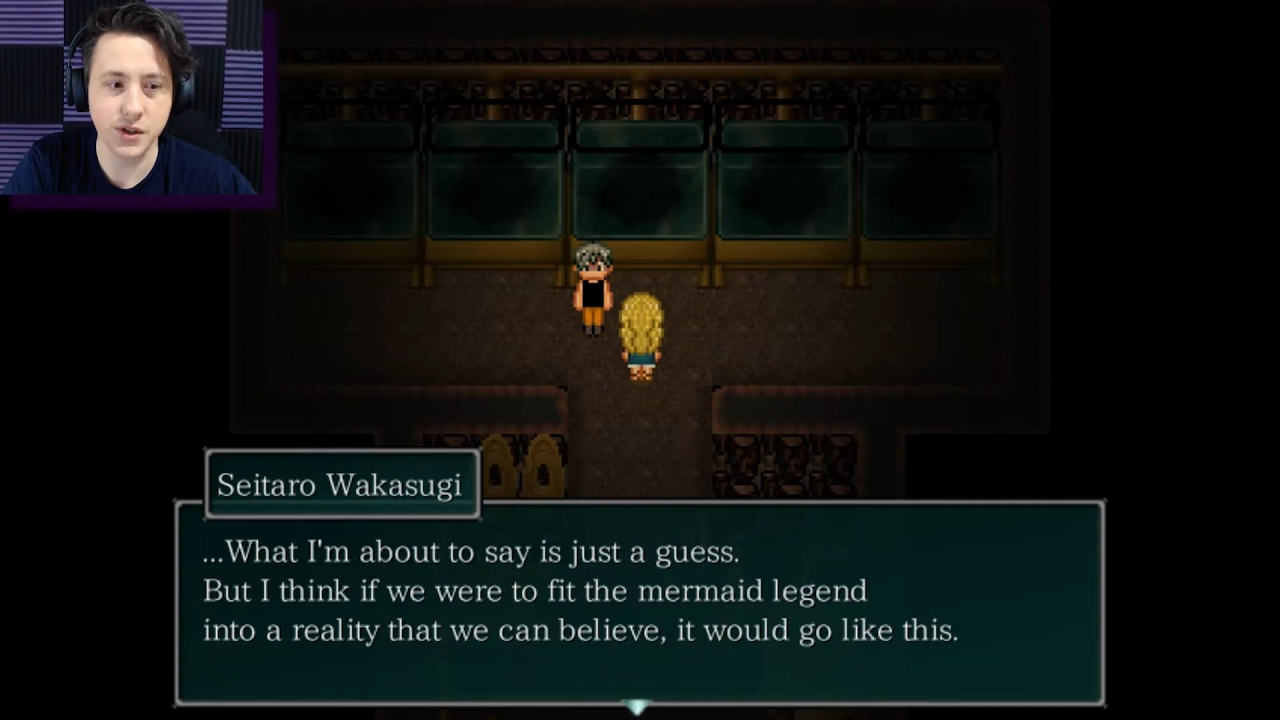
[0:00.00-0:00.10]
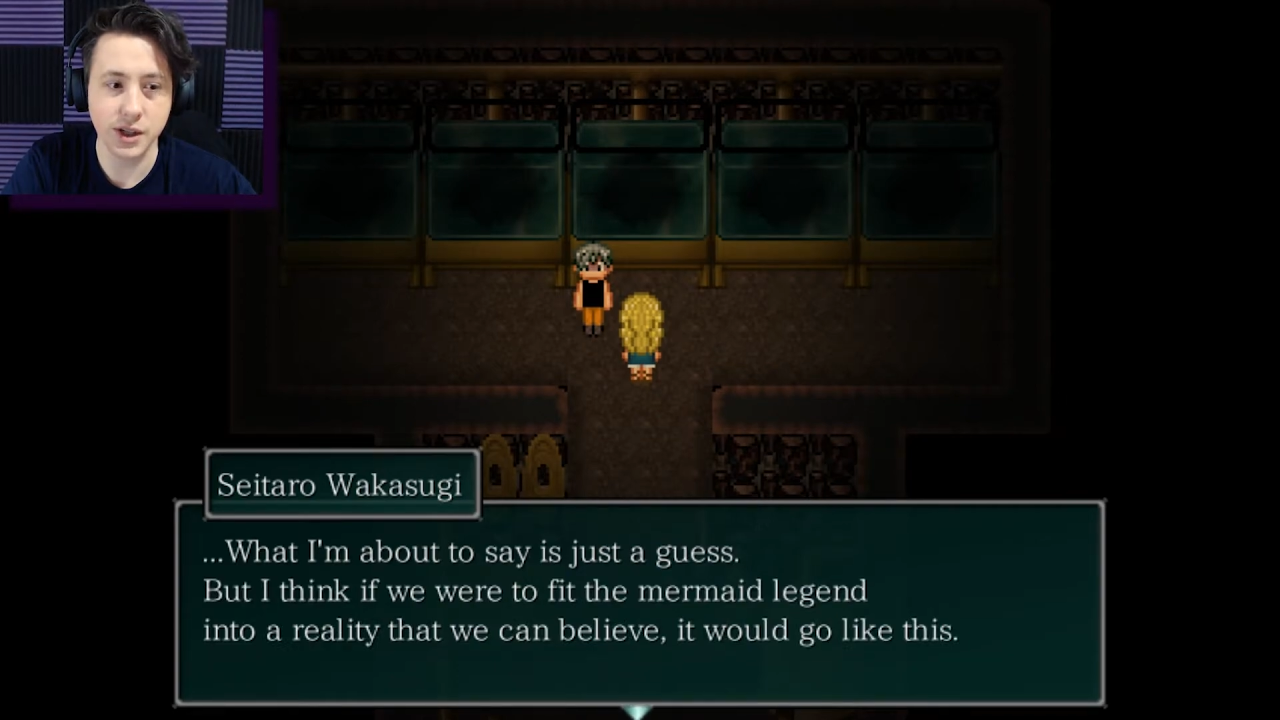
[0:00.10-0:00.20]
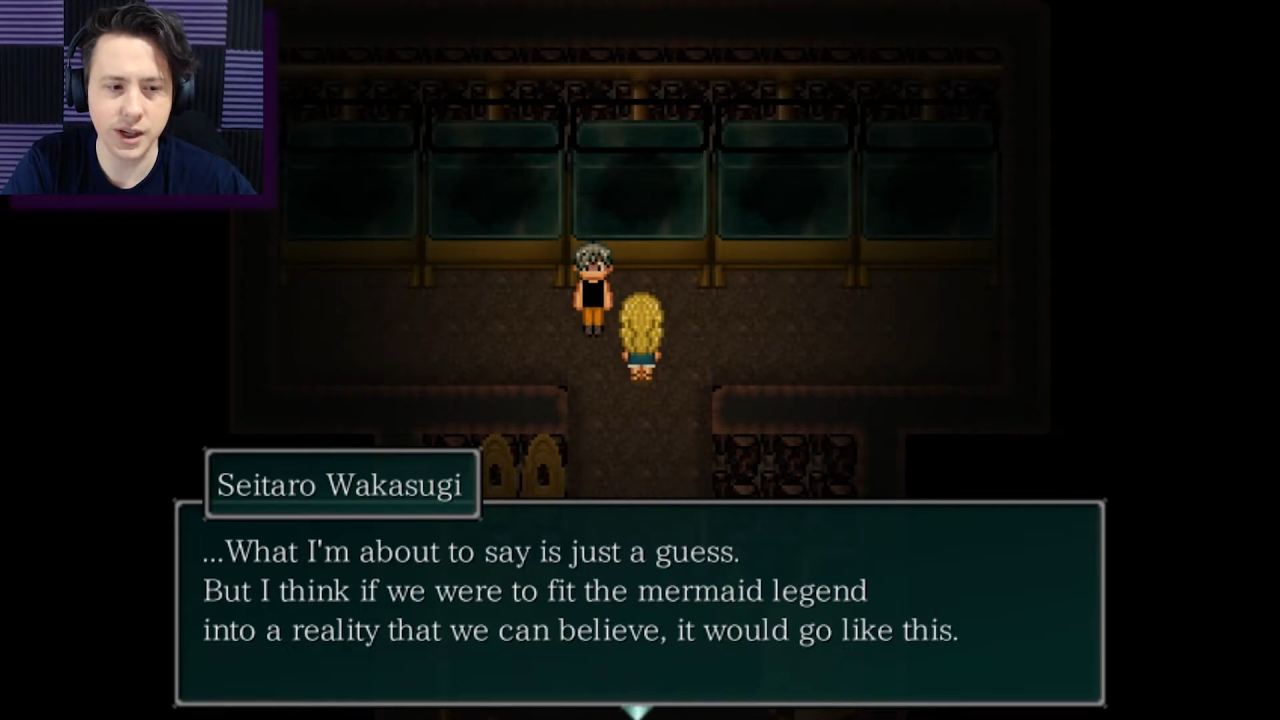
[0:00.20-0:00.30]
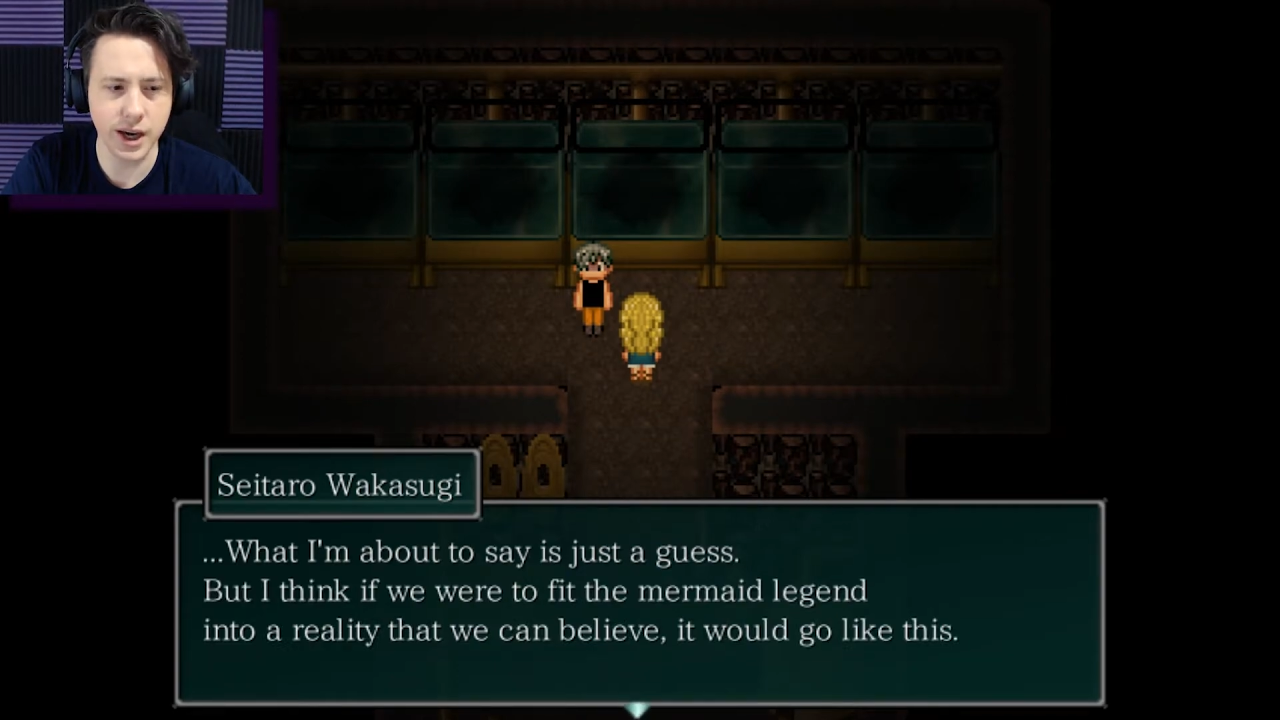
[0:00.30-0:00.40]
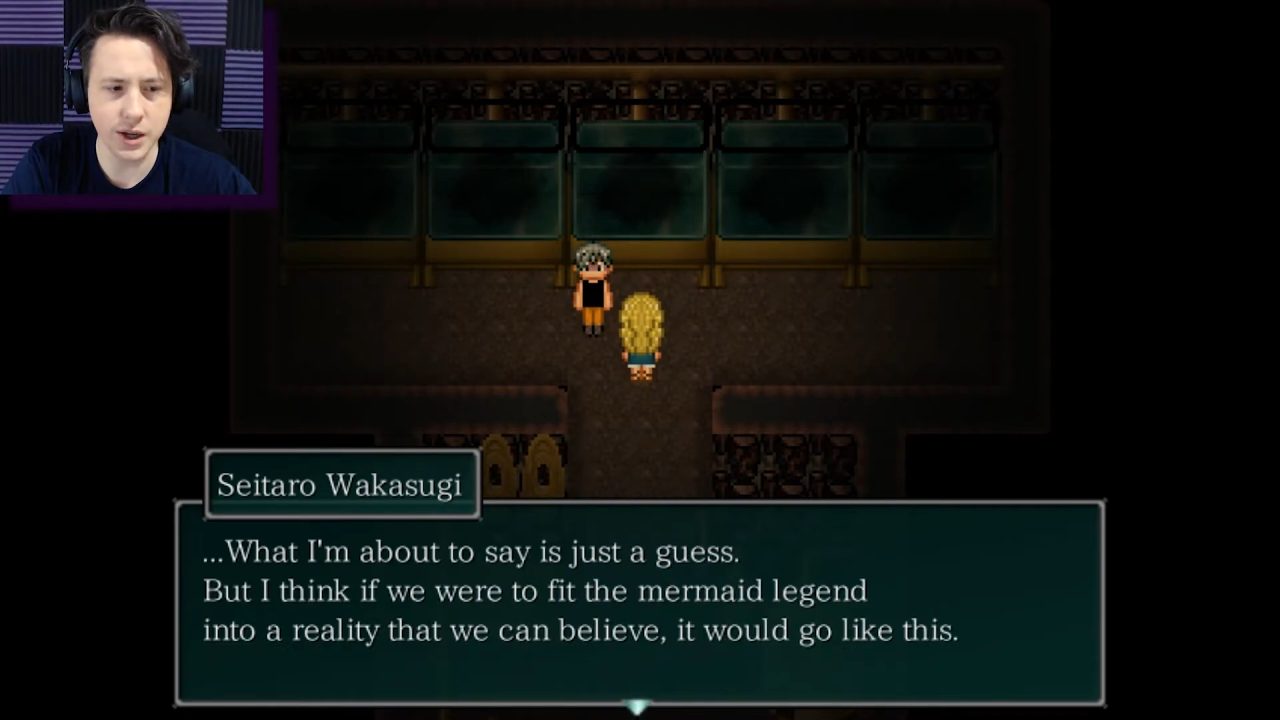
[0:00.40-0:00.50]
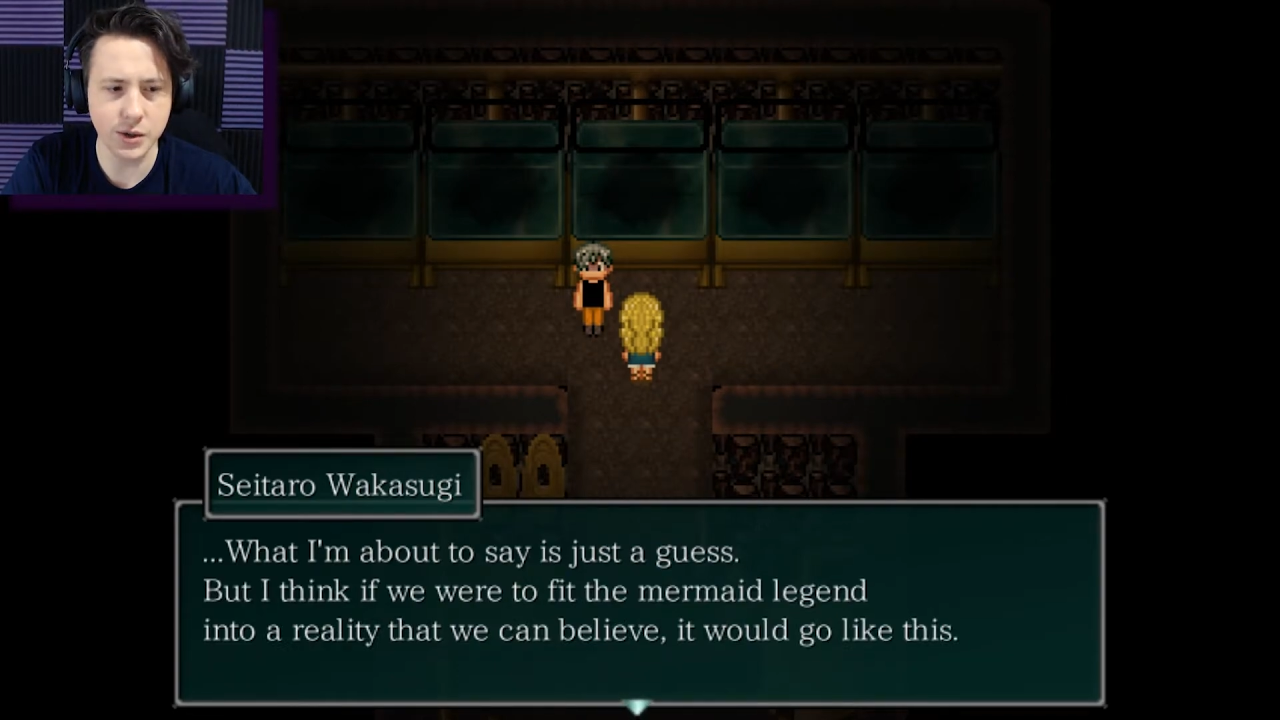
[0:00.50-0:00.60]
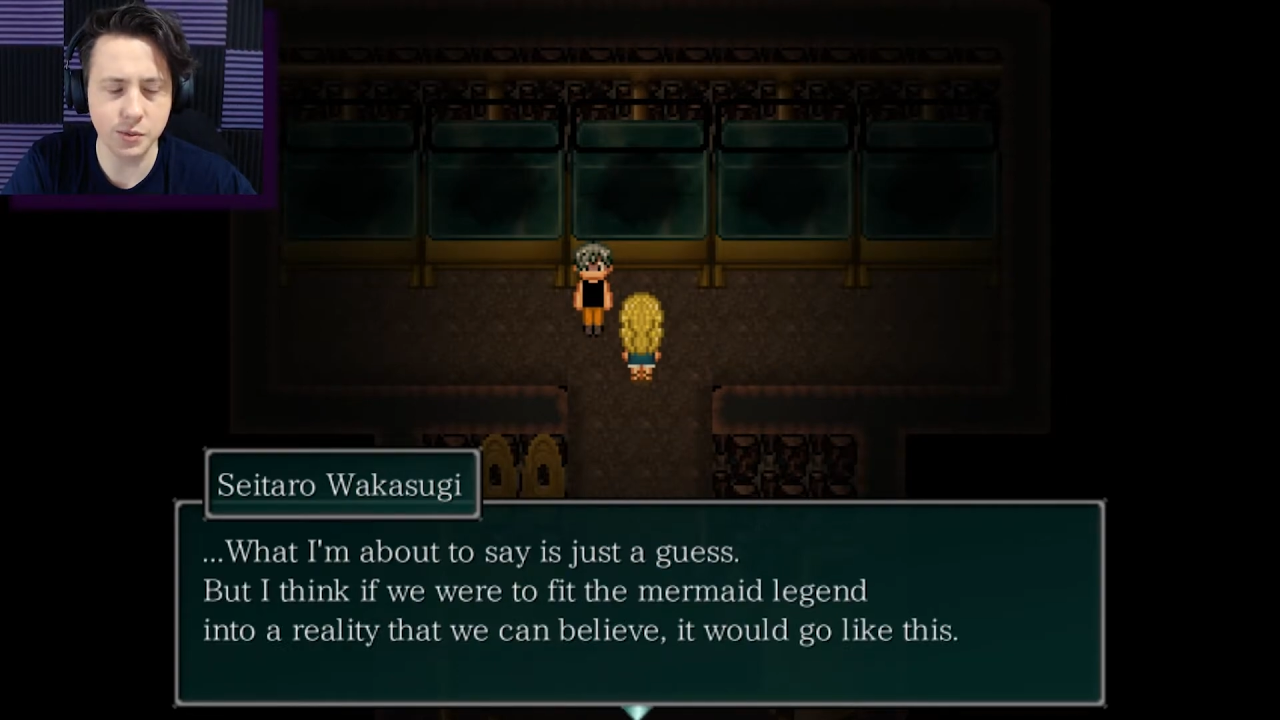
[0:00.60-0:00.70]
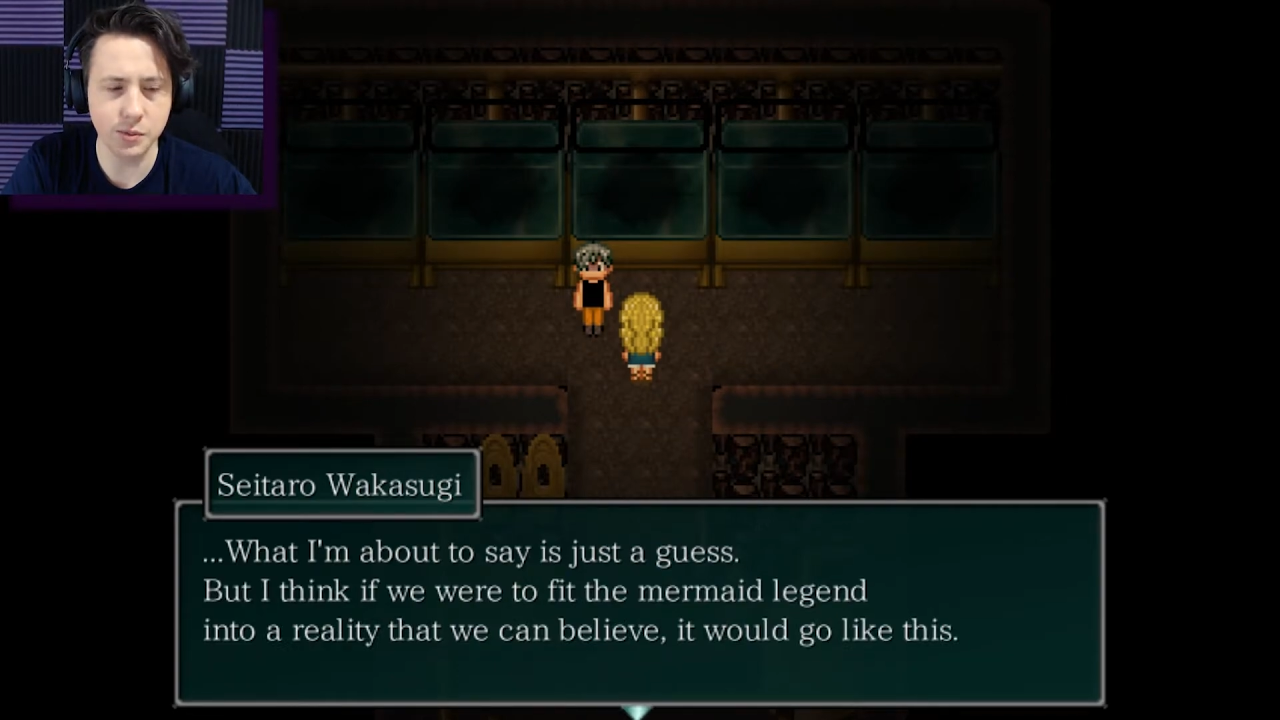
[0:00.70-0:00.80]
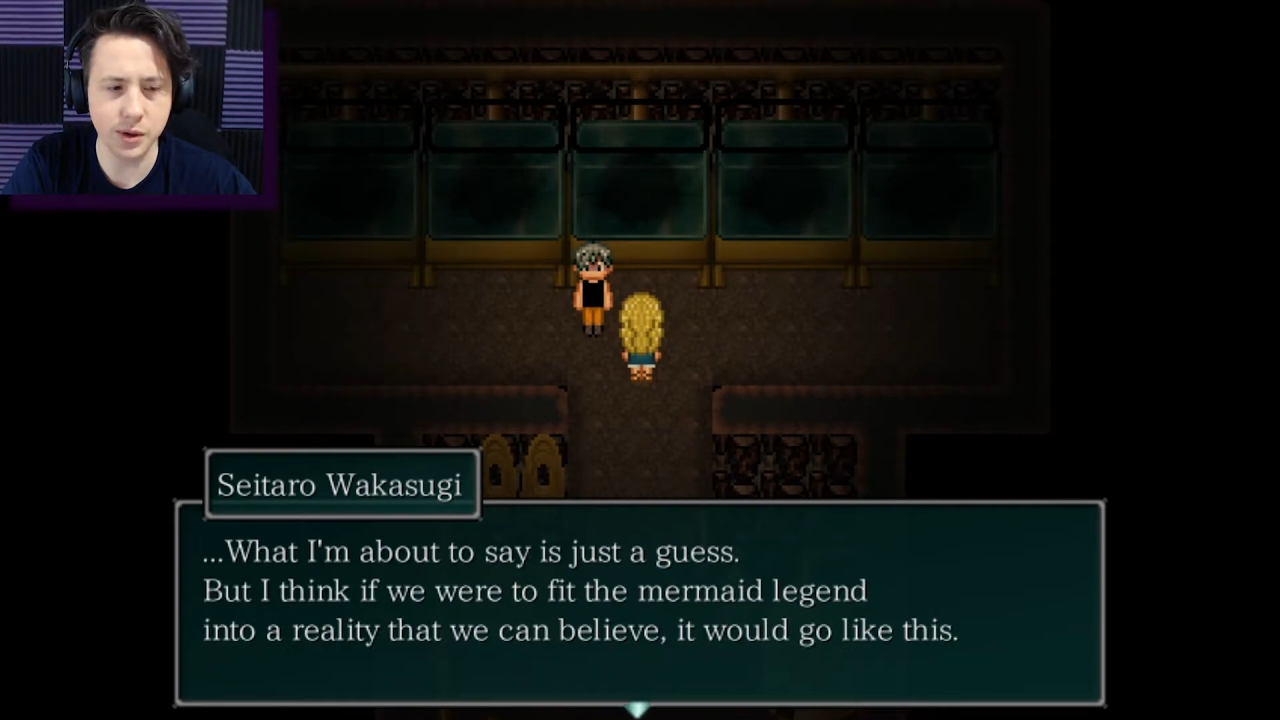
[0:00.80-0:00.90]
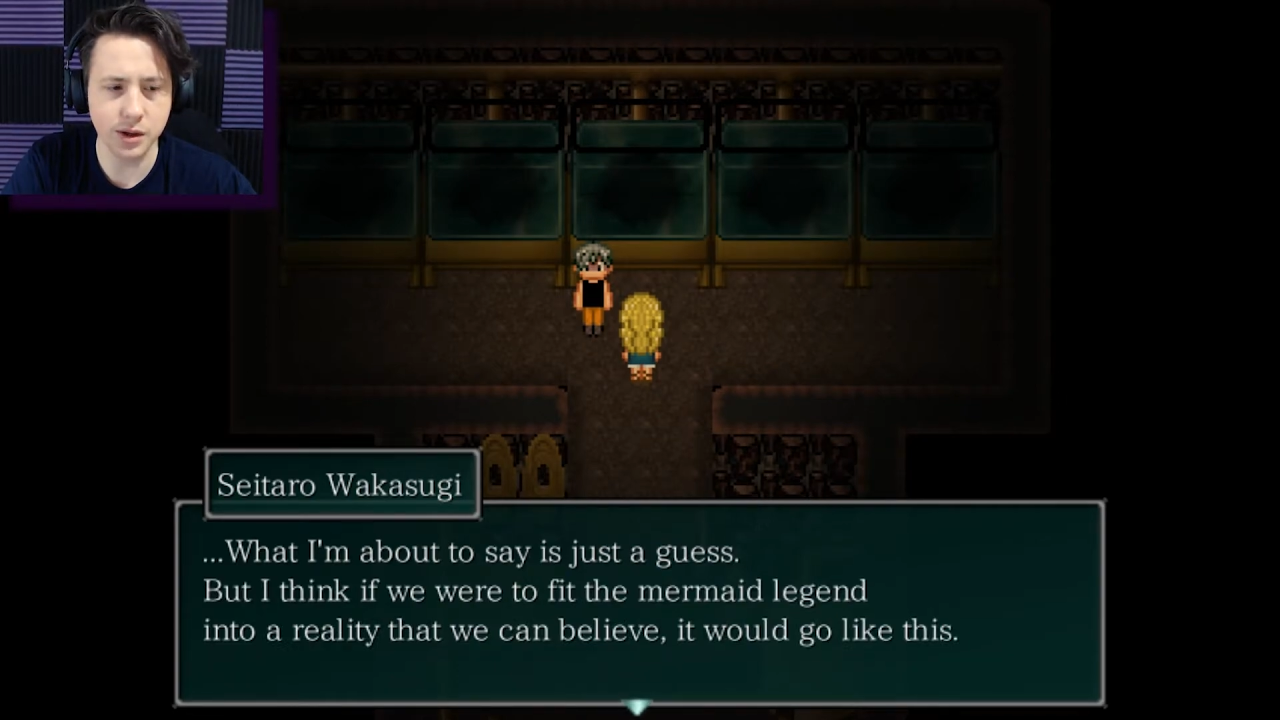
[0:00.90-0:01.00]
guess,
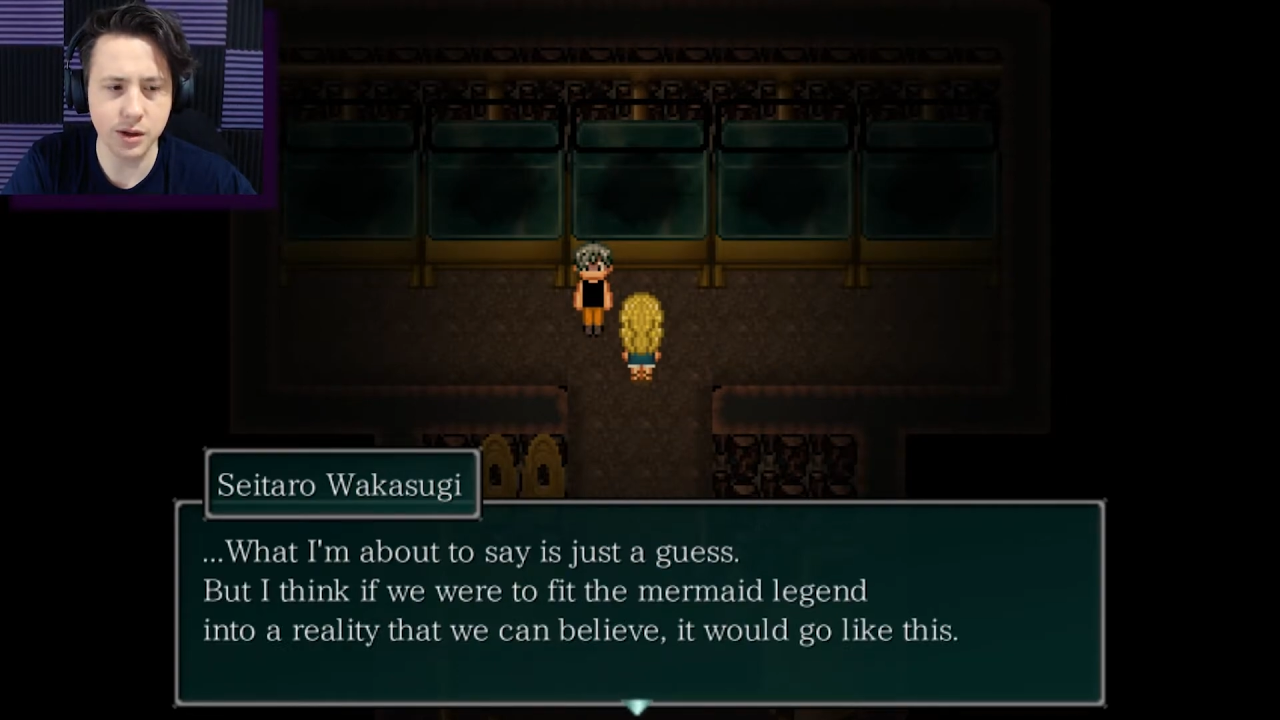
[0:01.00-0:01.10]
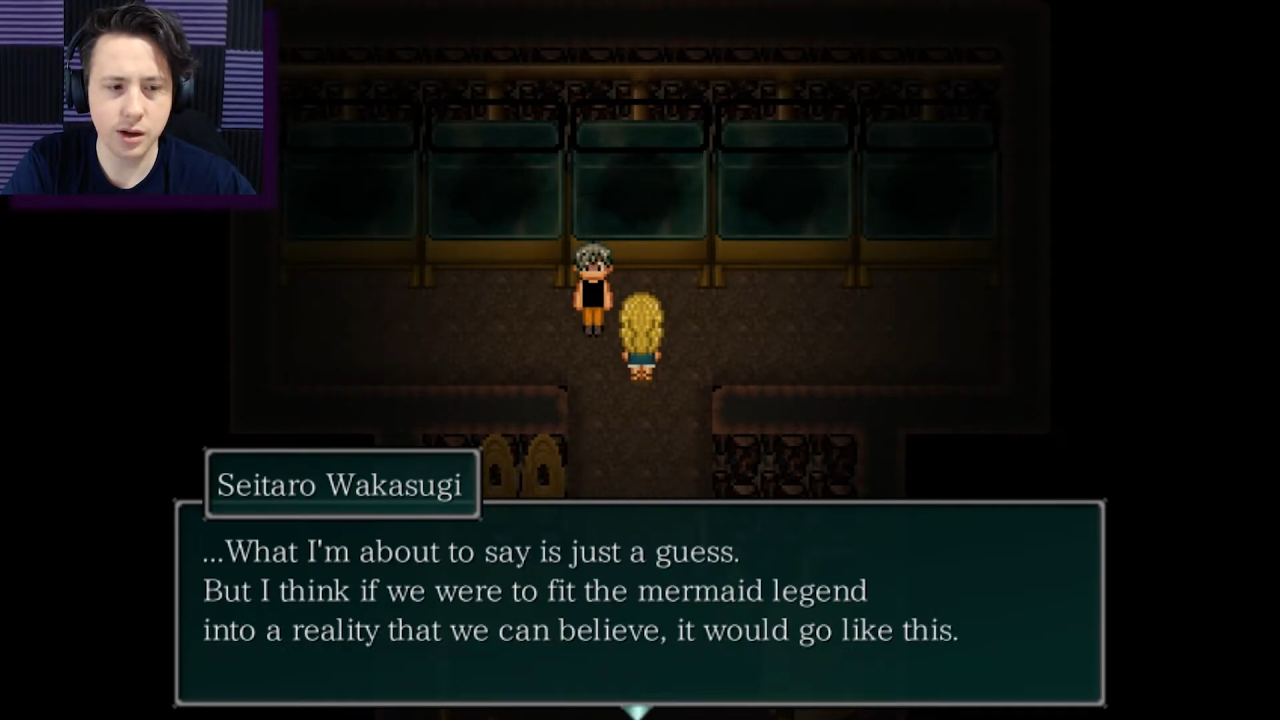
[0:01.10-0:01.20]
but